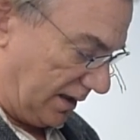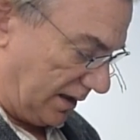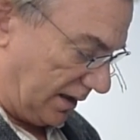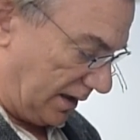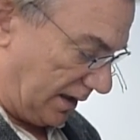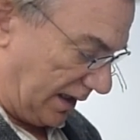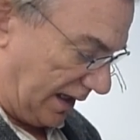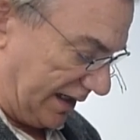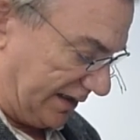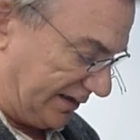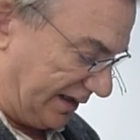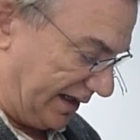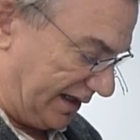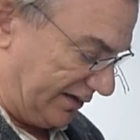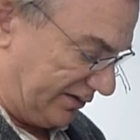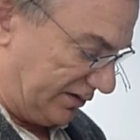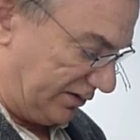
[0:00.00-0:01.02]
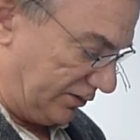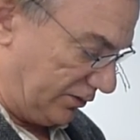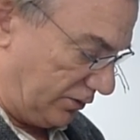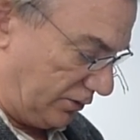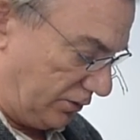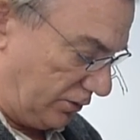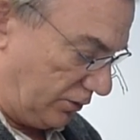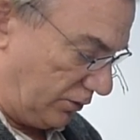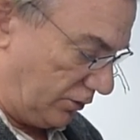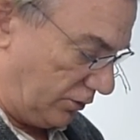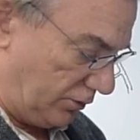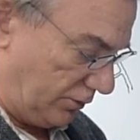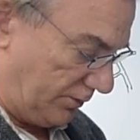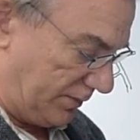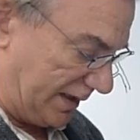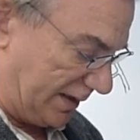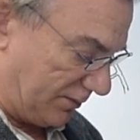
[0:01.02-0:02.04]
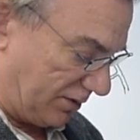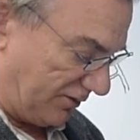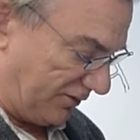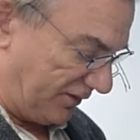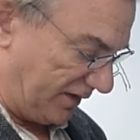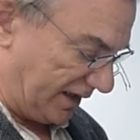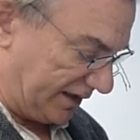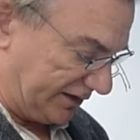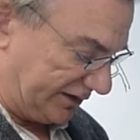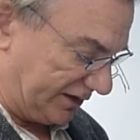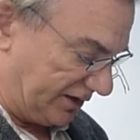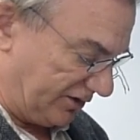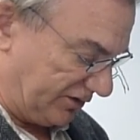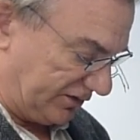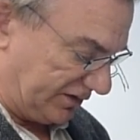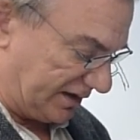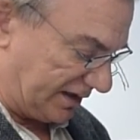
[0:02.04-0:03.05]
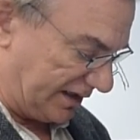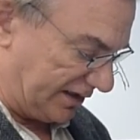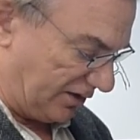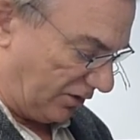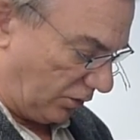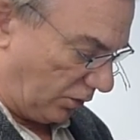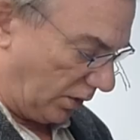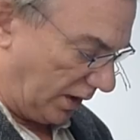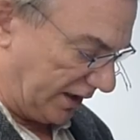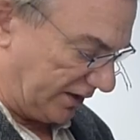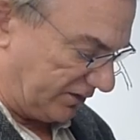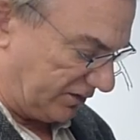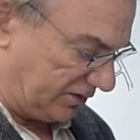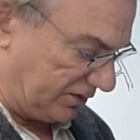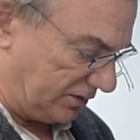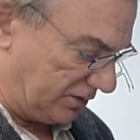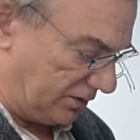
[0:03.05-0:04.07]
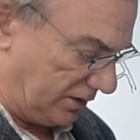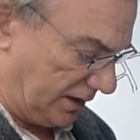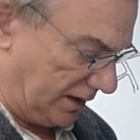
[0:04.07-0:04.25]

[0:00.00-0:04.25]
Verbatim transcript: Uh, I tend to be a perfectionist, and I don't want to